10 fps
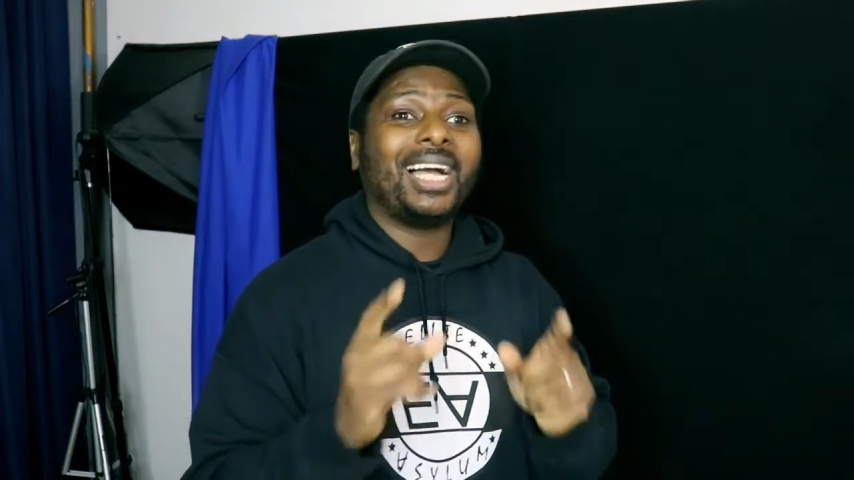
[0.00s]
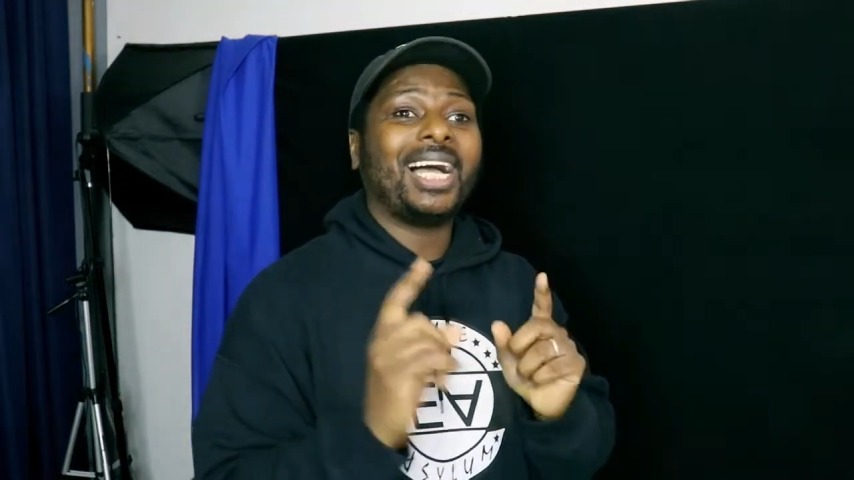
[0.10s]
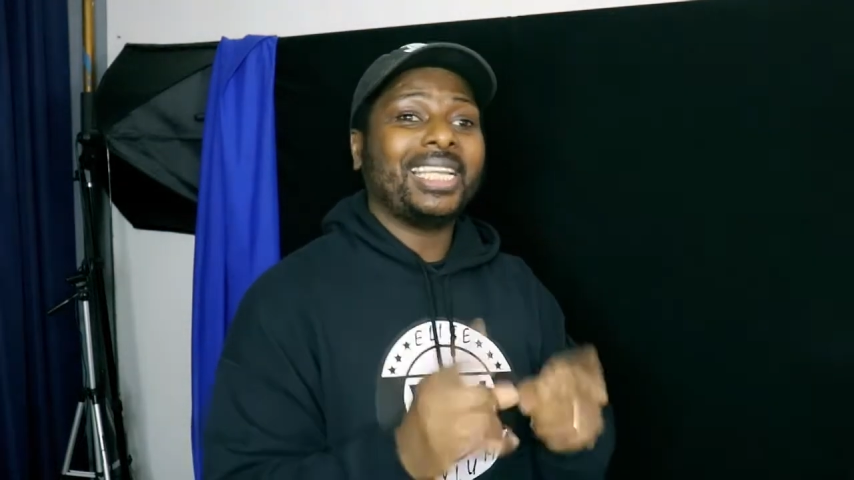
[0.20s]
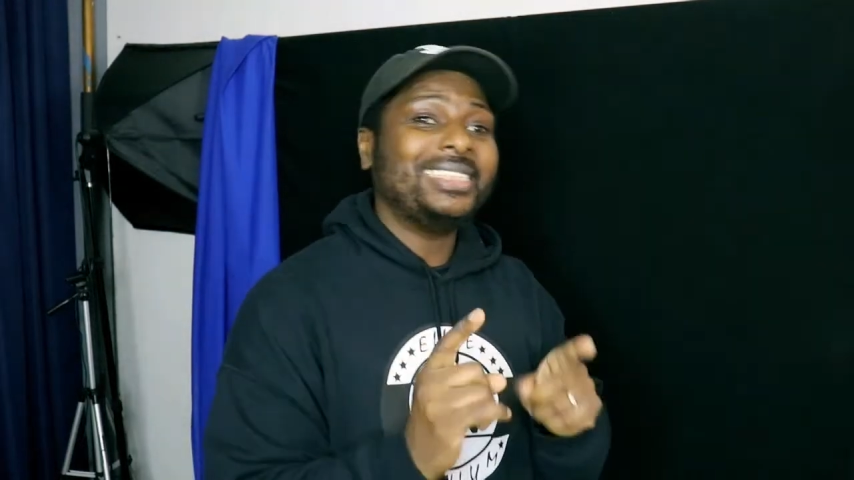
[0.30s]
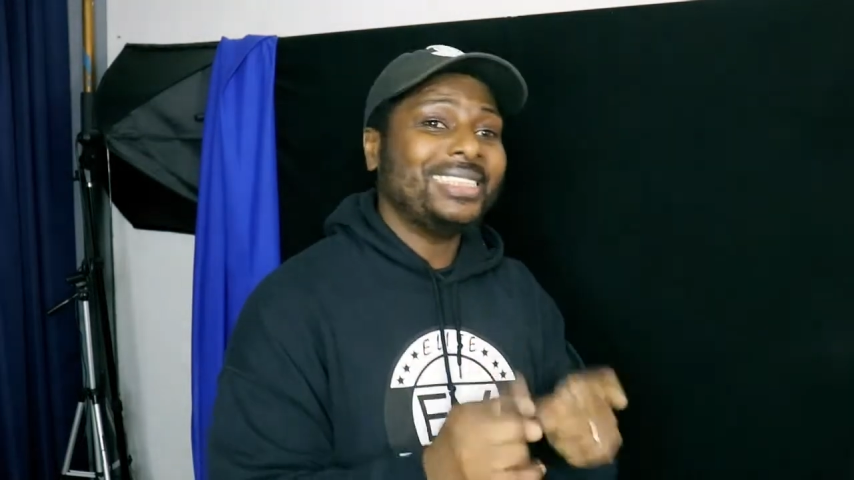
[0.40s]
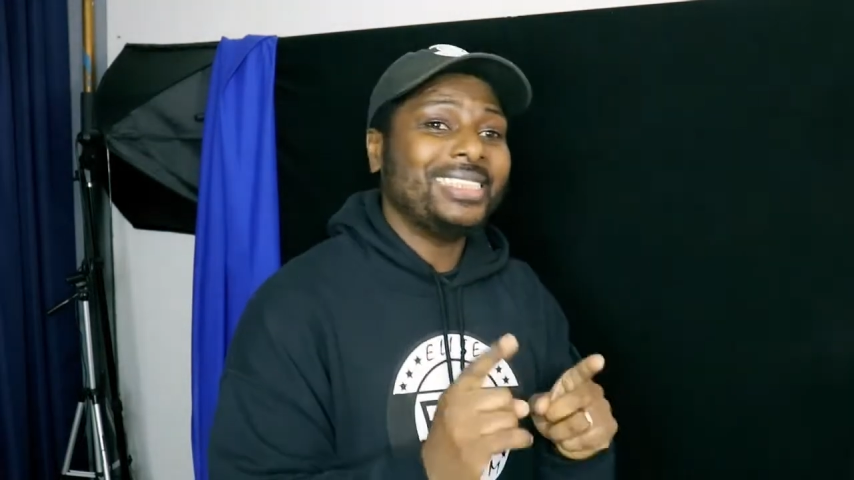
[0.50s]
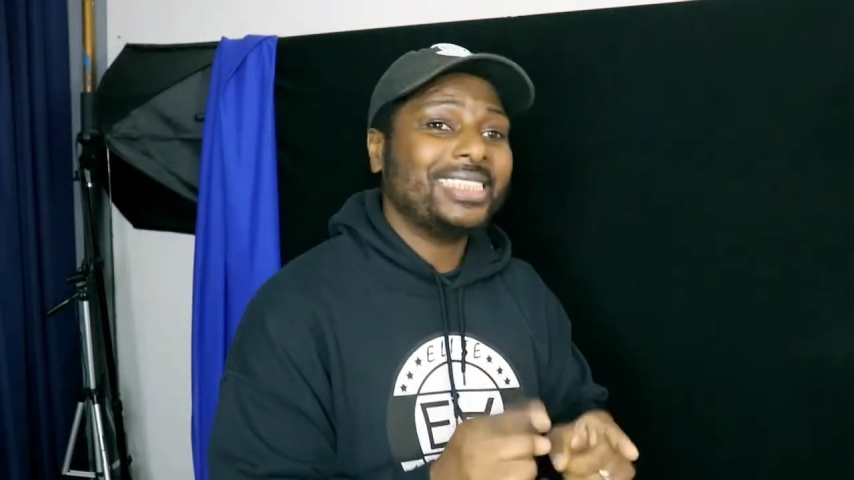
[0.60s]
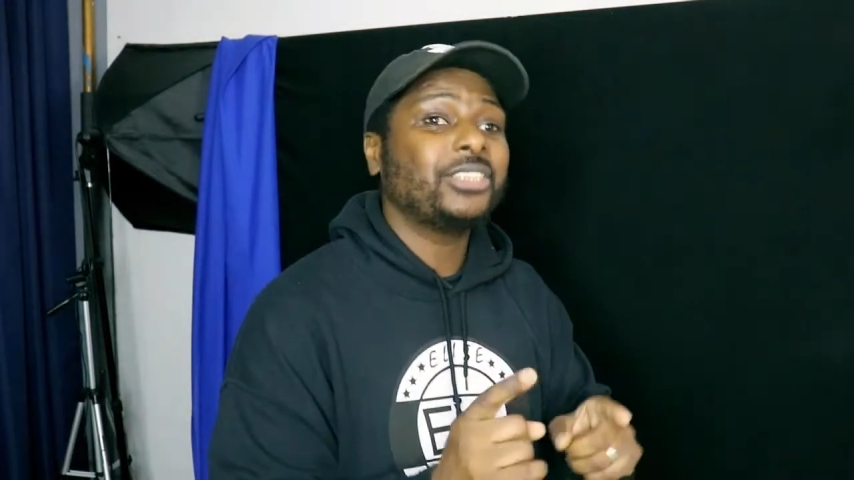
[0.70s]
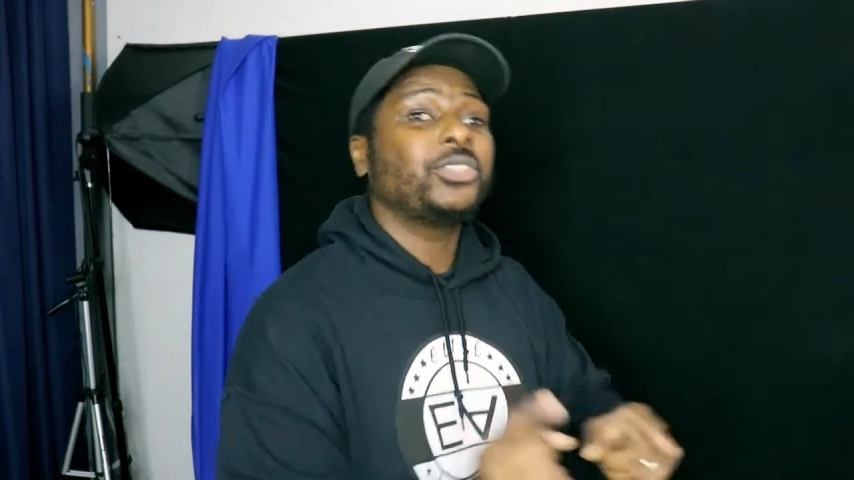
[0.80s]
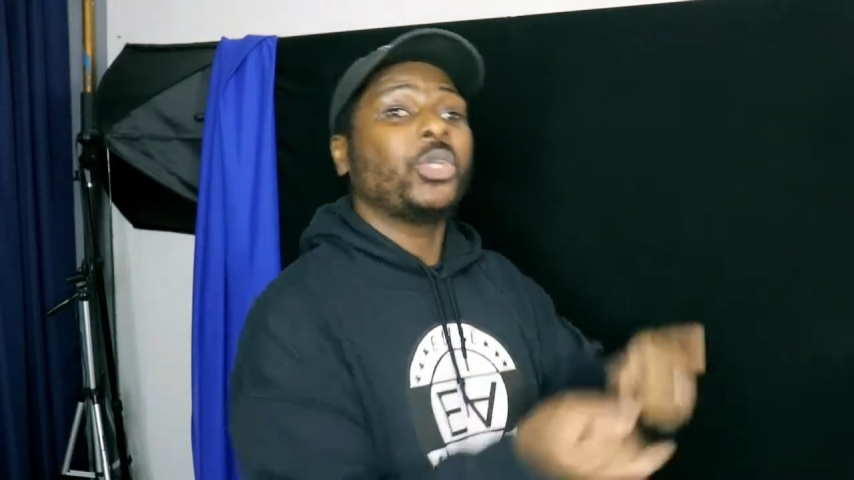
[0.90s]
I need
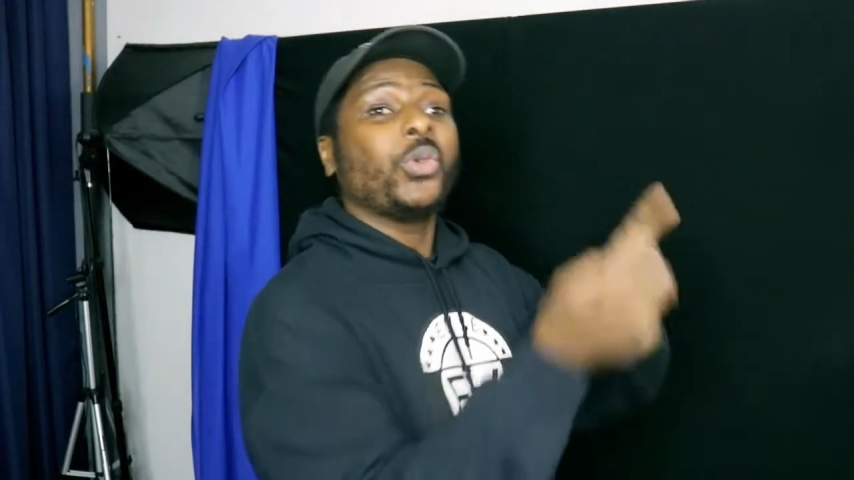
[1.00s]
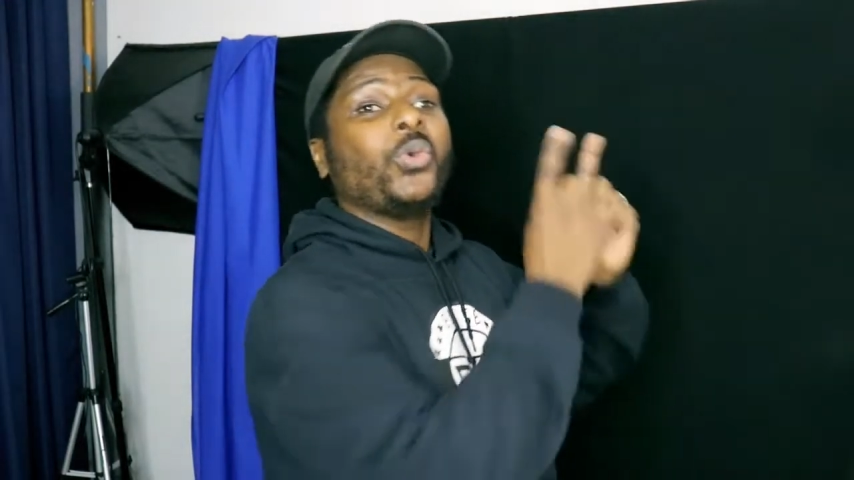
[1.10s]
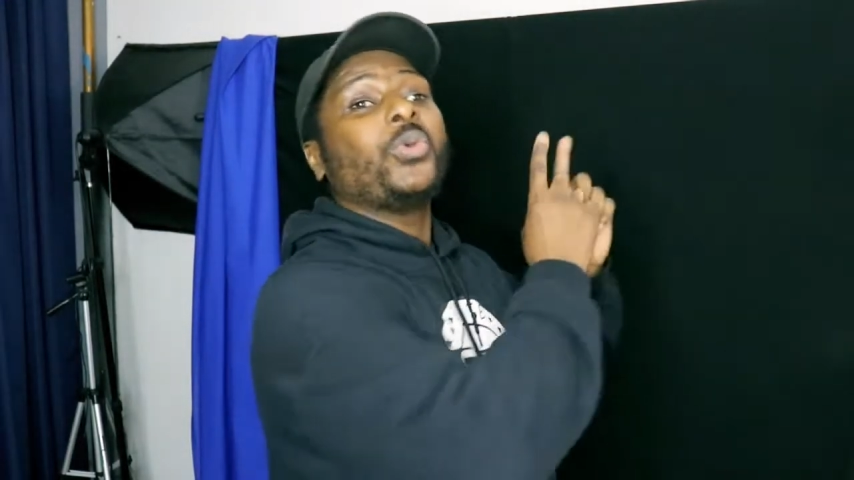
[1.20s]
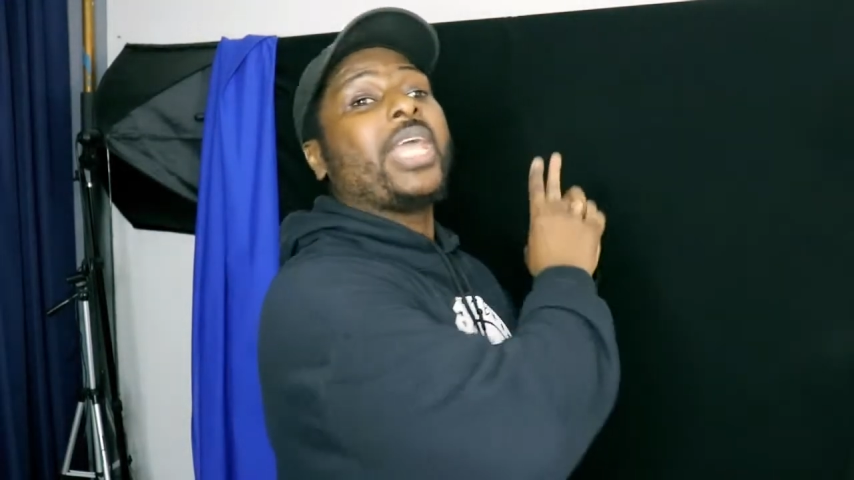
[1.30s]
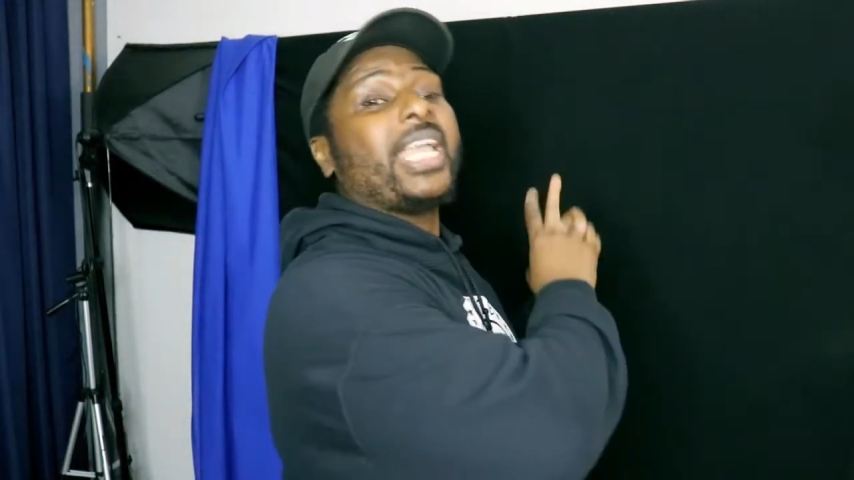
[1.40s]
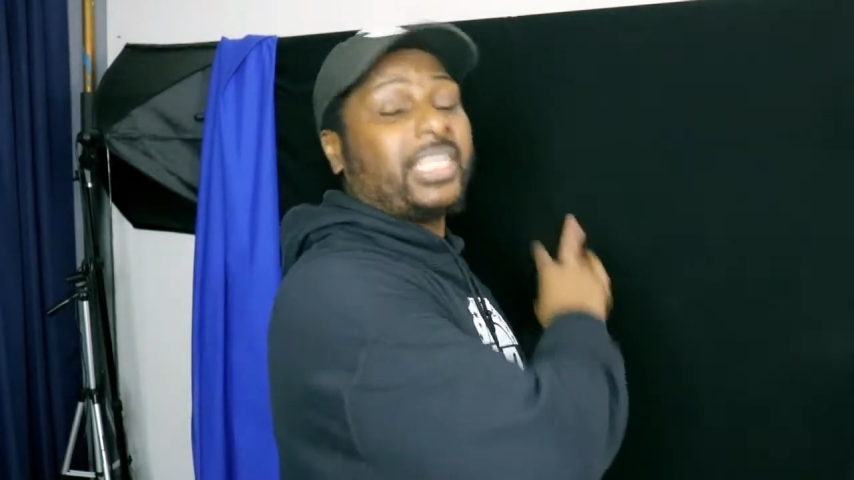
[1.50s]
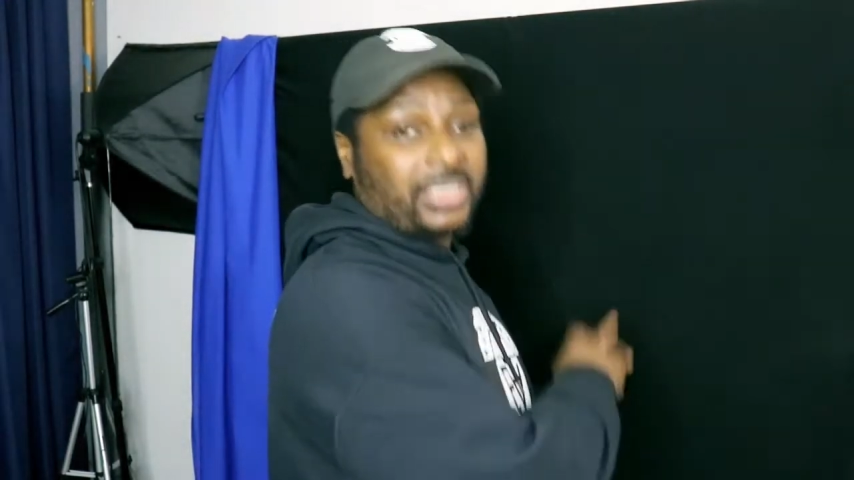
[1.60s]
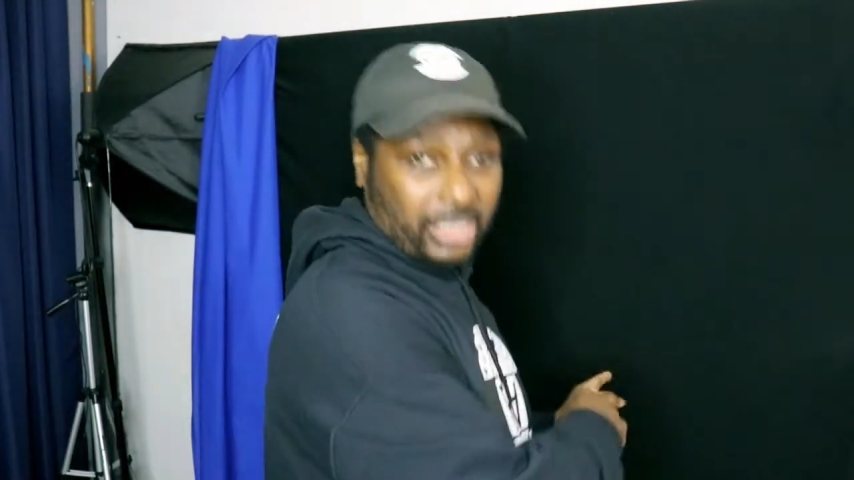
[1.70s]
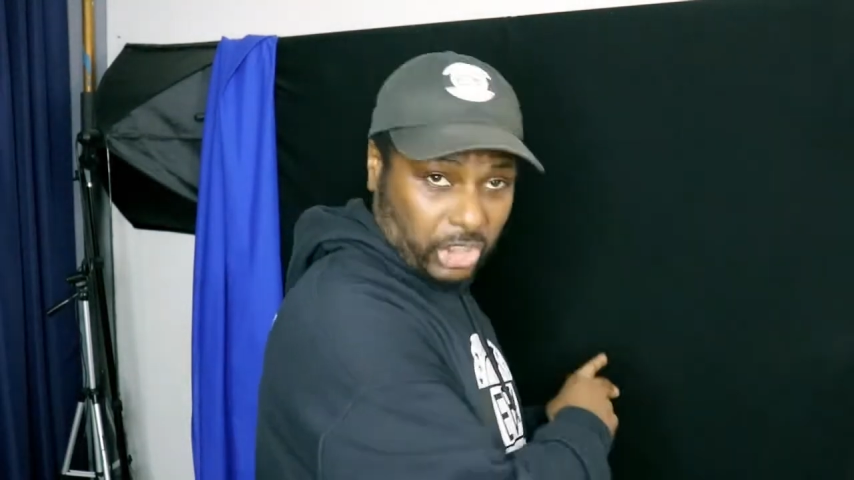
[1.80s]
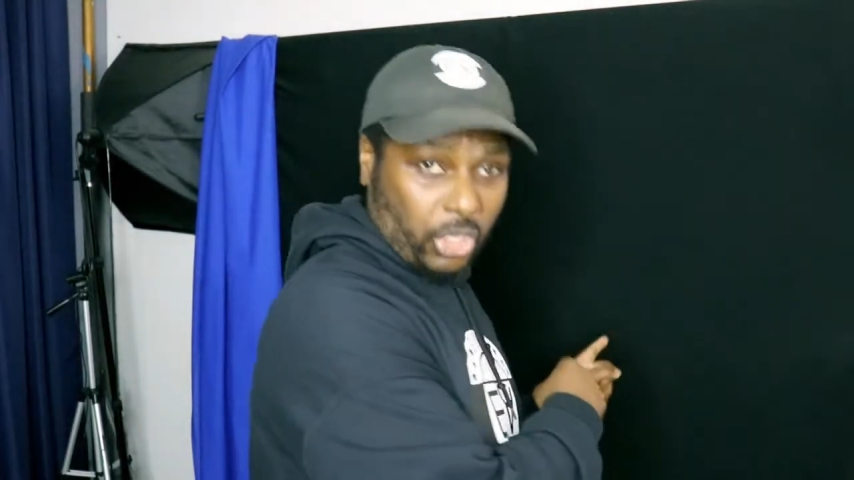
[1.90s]
it 2
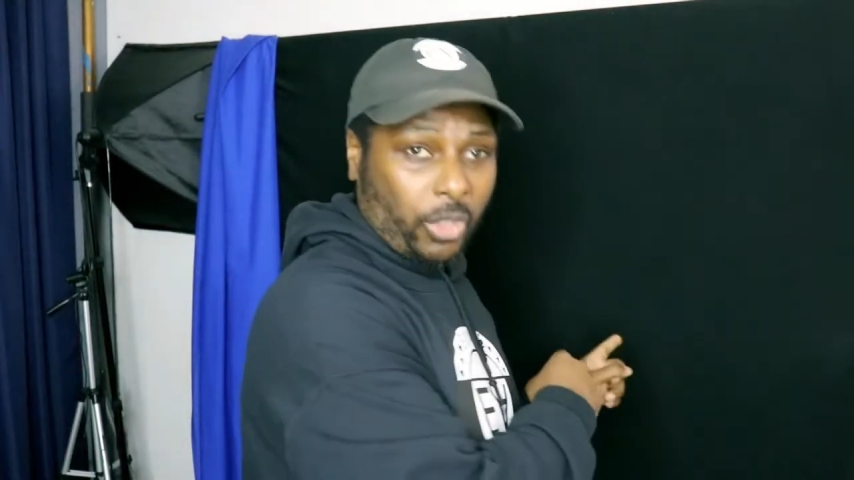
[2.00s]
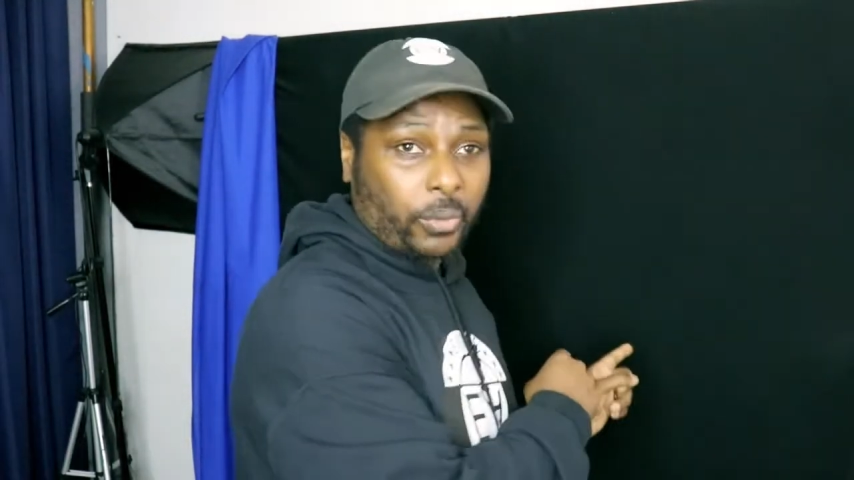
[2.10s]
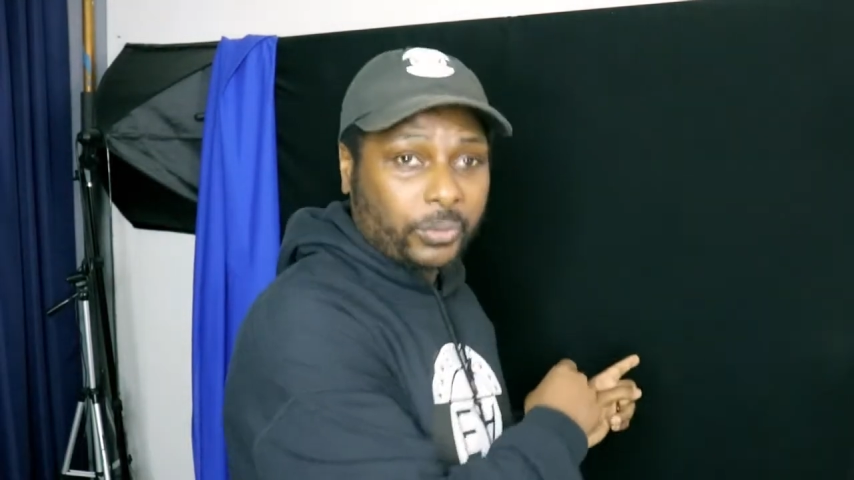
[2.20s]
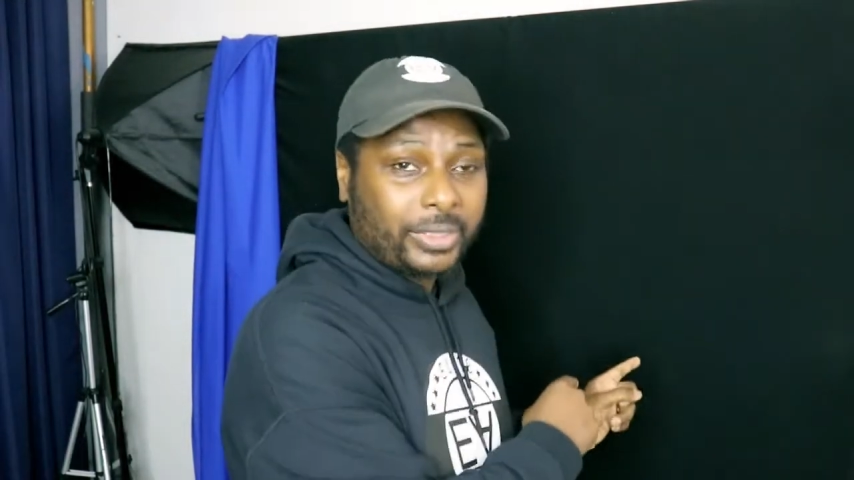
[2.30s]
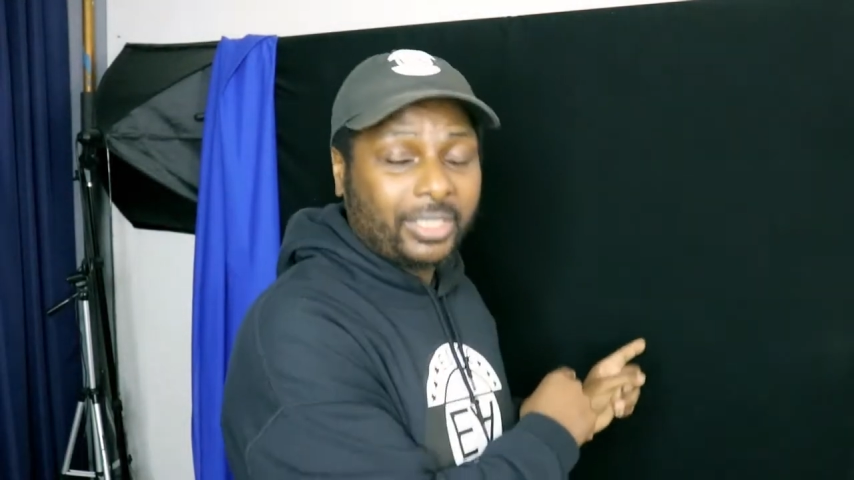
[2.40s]
days ago.